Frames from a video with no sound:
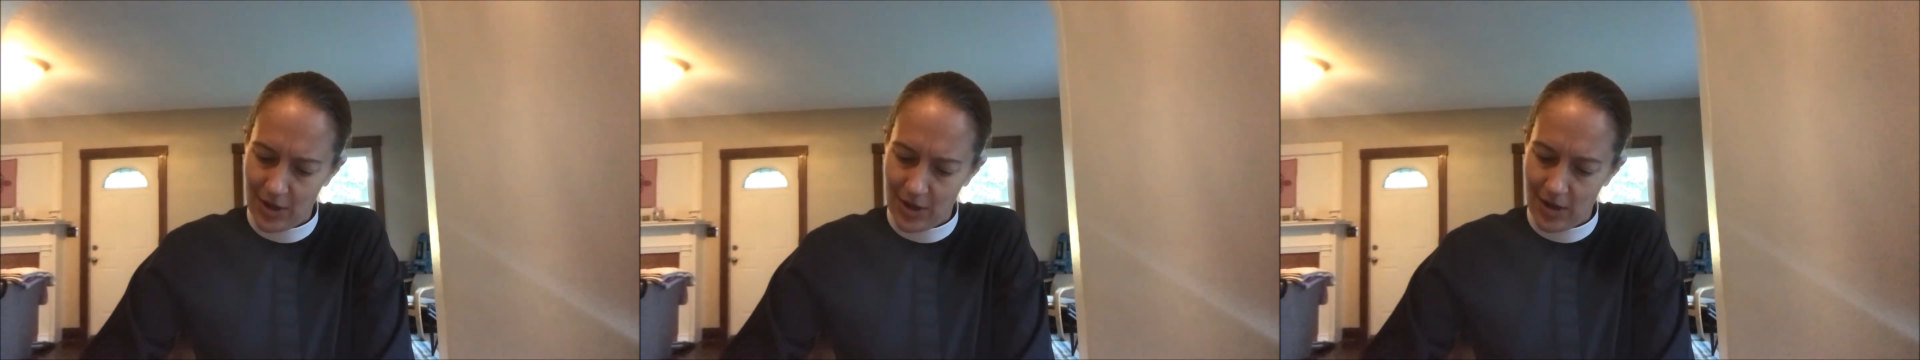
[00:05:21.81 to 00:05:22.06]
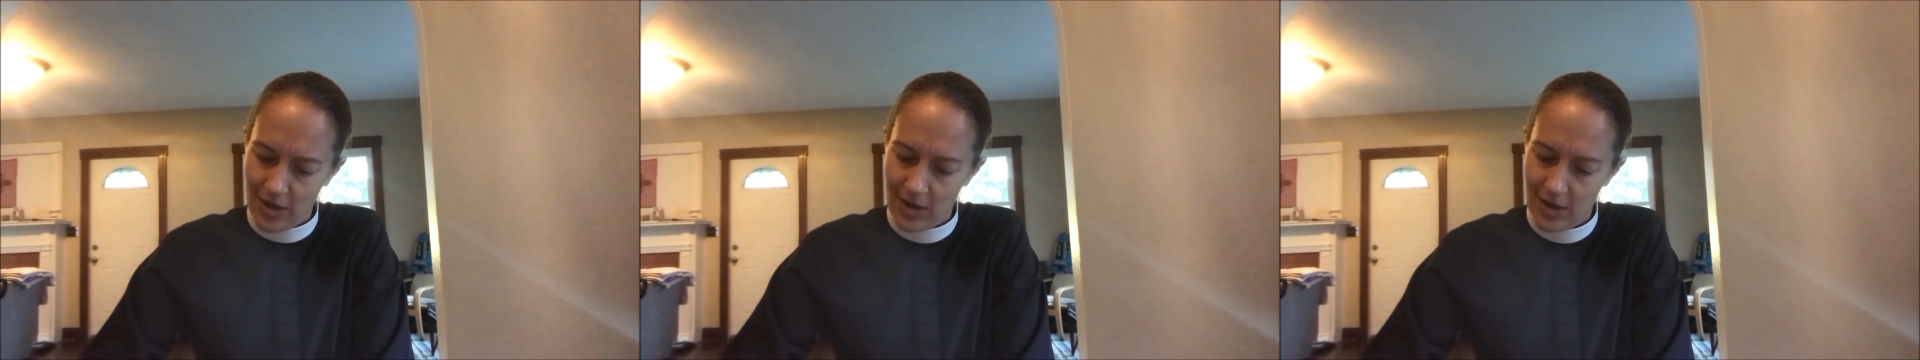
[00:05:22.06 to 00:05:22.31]

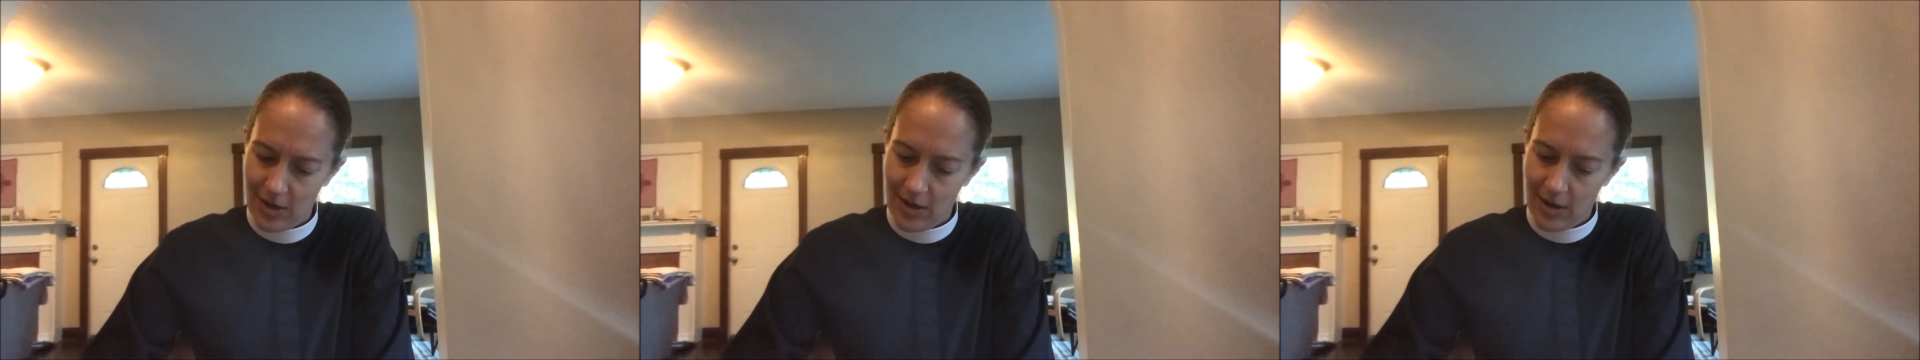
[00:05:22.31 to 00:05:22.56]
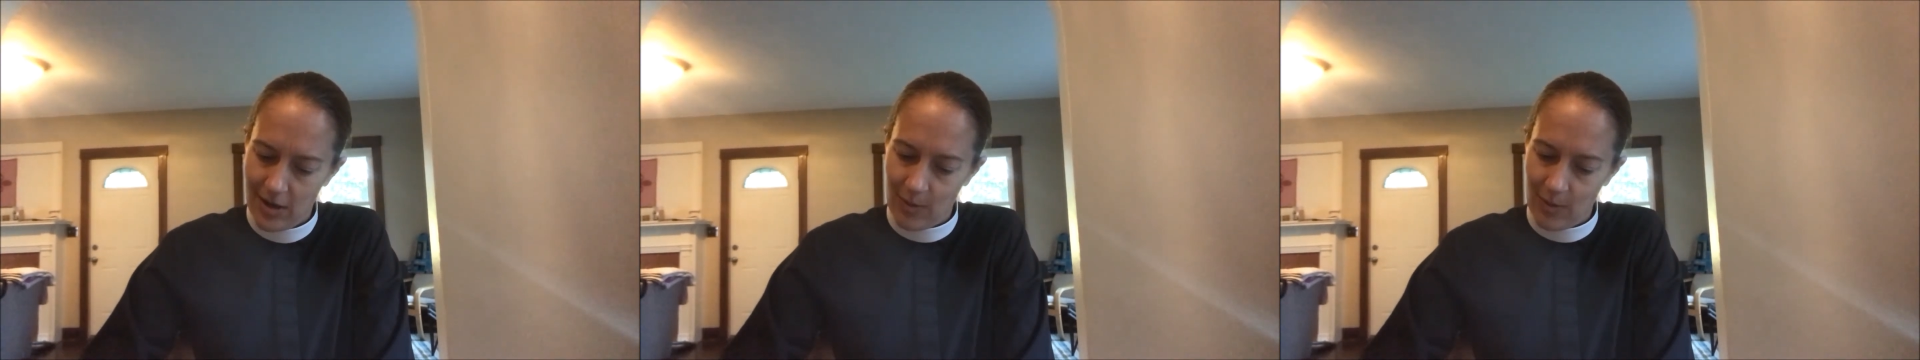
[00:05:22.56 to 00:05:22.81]
year,
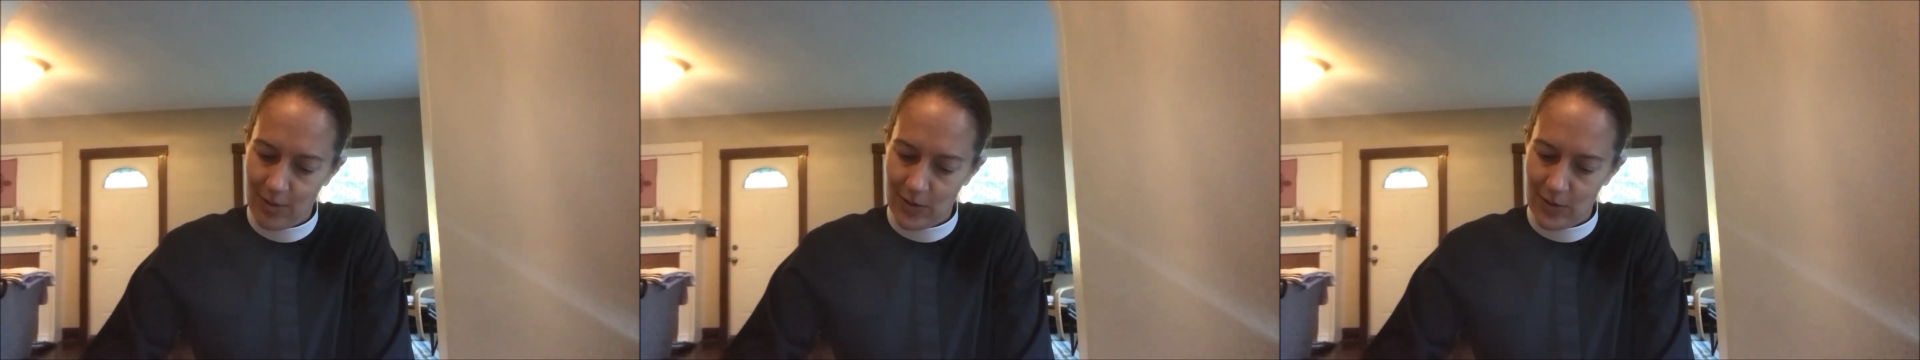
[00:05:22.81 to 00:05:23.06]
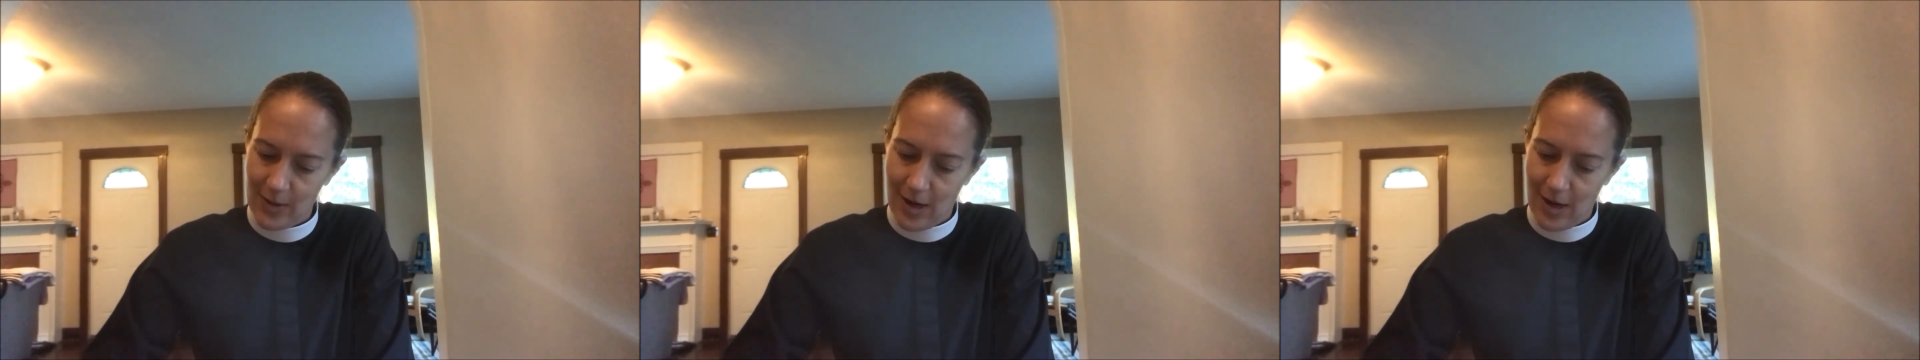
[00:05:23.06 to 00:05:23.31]
which
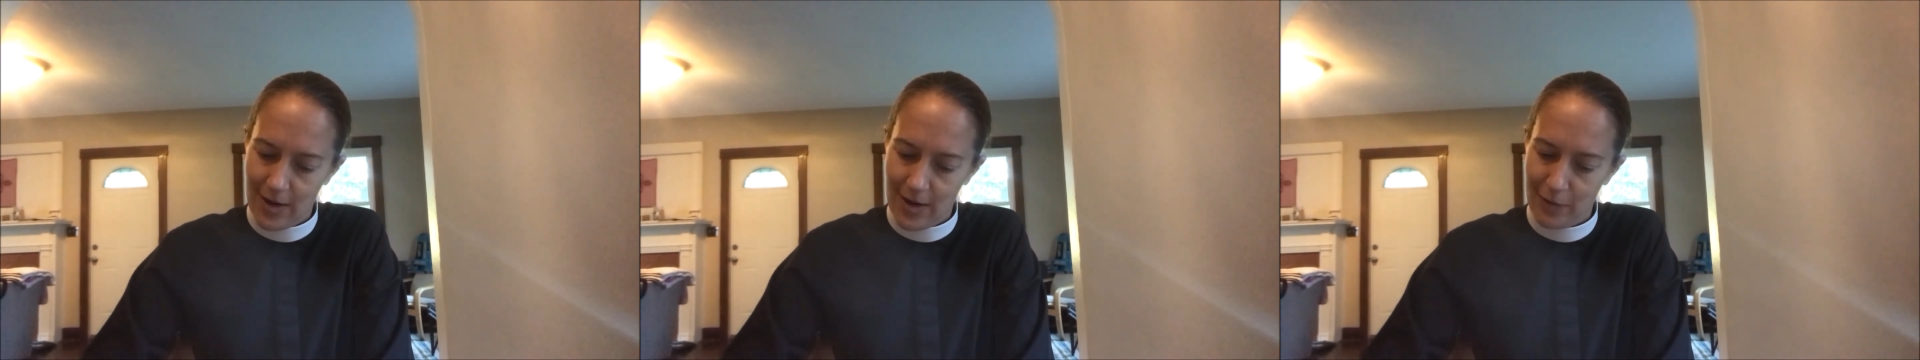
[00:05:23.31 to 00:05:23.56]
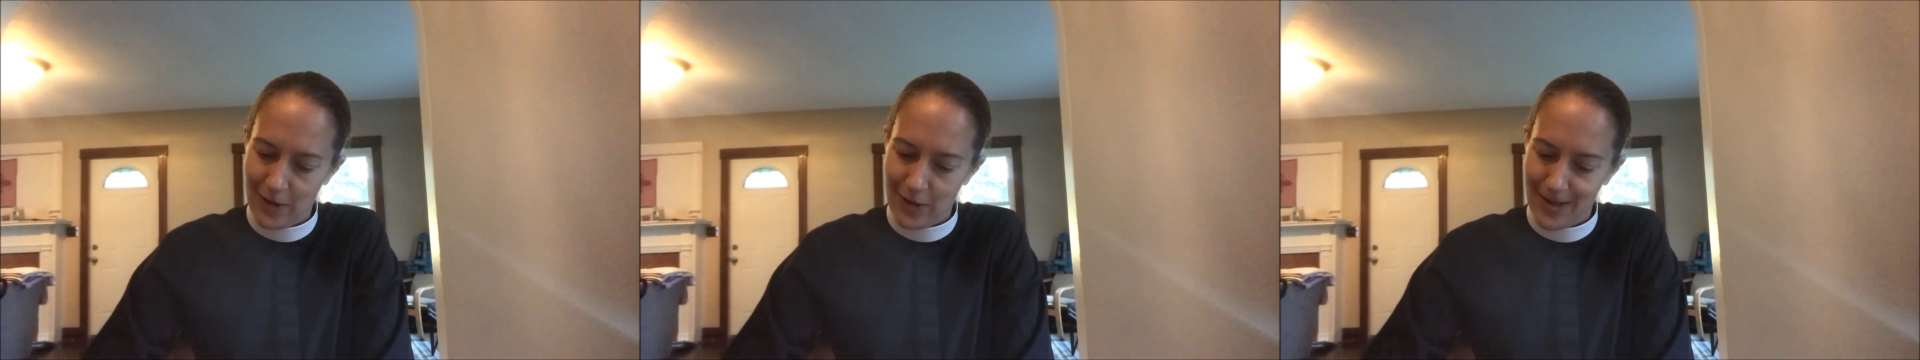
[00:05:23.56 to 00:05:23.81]
has been kind
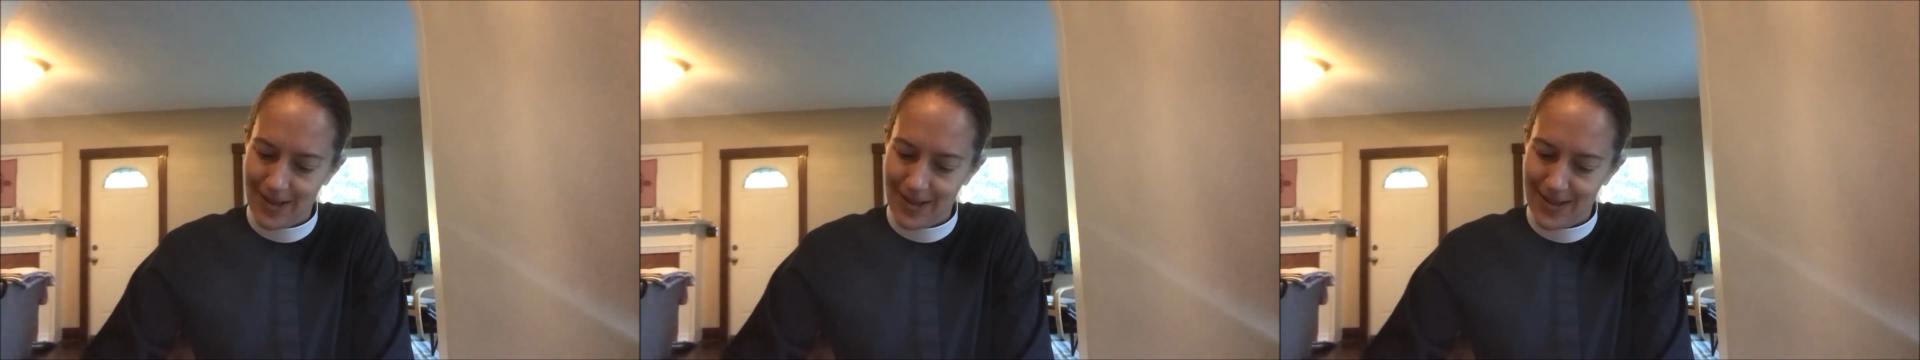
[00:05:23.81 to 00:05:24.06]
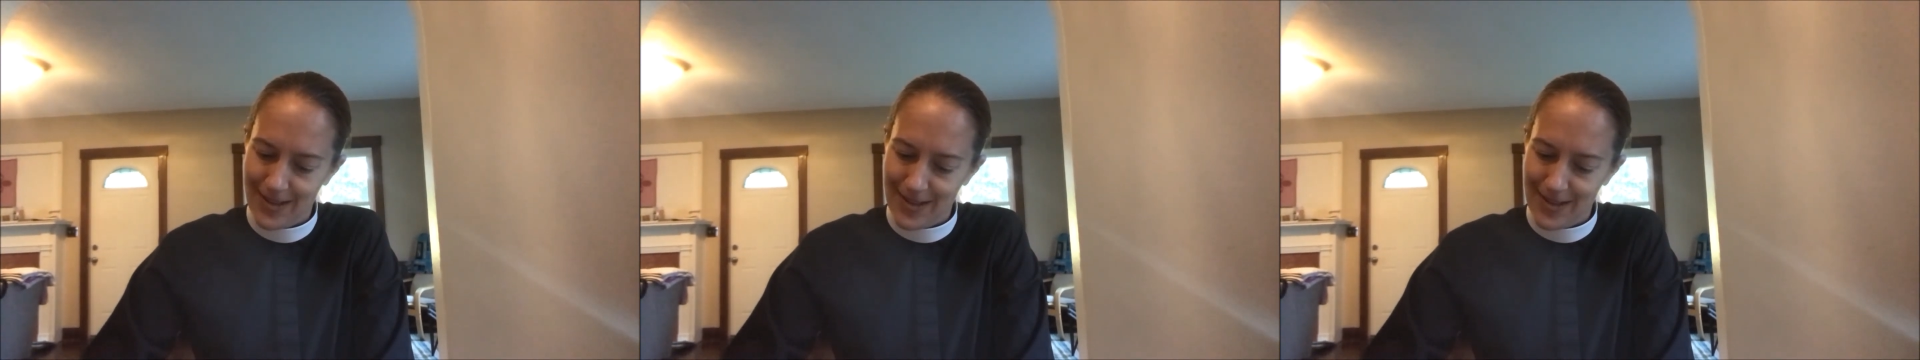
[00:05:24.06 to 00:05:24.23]
of fun.